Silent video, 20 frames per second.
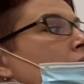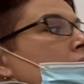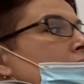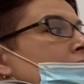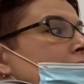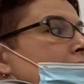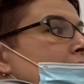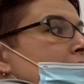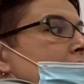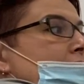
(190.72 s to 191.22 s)

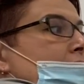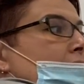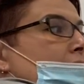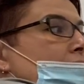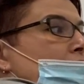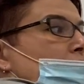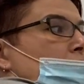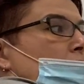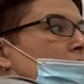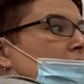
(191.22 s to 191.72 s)
these
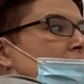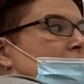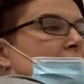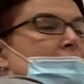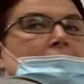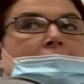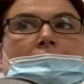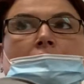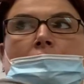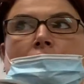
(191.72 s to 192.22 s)
guys want to
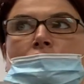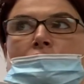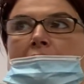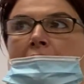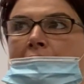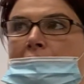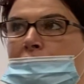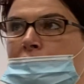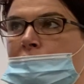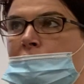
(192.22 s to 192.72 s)
stick to the
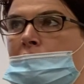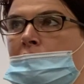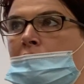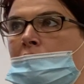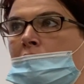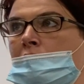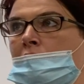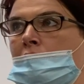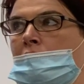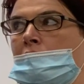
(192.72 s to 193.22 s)
trash.
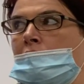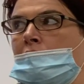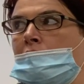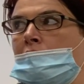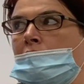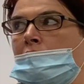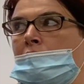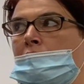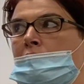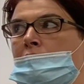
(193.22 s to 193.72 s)

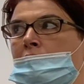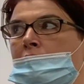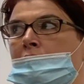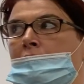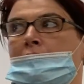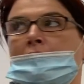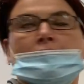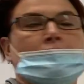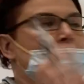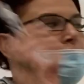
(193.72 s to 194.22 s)

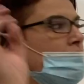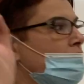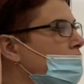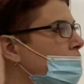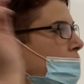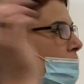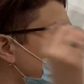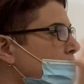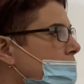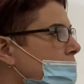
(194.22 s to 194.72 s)
So if
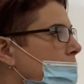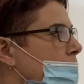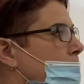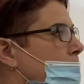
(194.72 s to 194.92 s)
you guys can